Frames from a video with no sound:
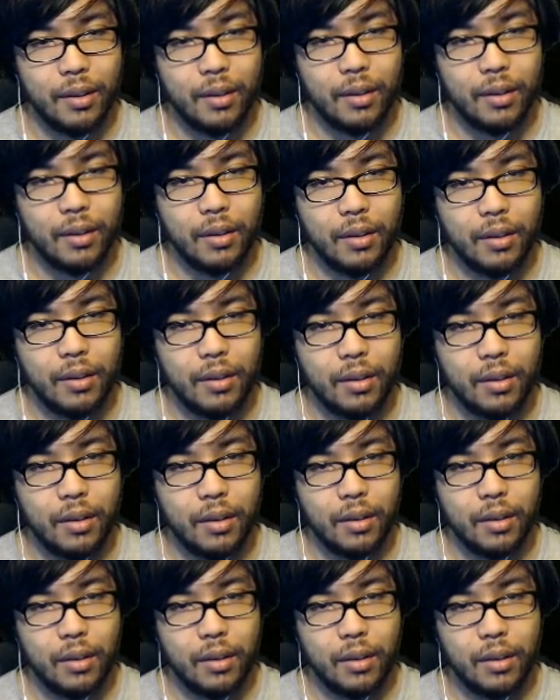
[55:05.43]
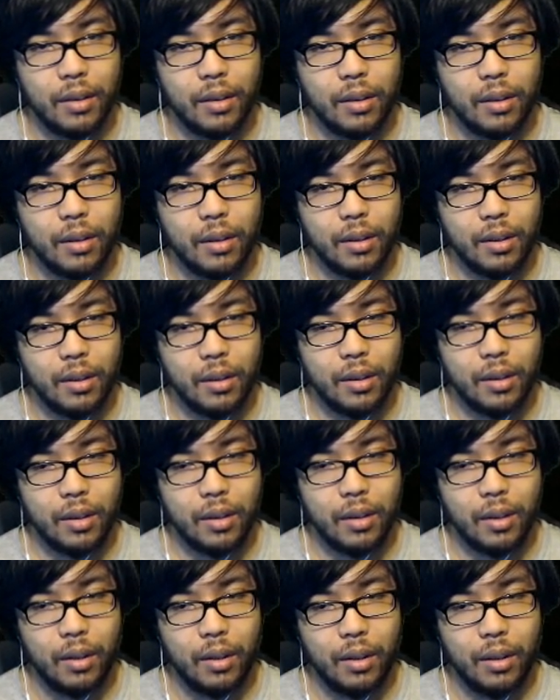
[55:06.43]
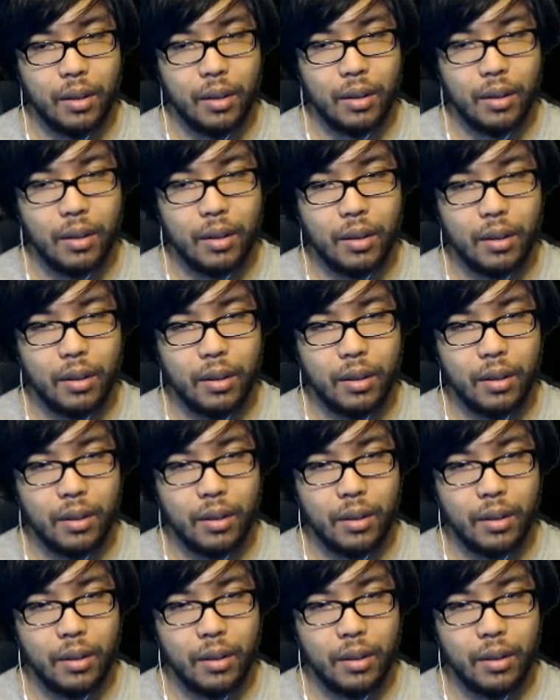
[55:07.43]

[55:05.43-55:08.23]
Nobody speaks.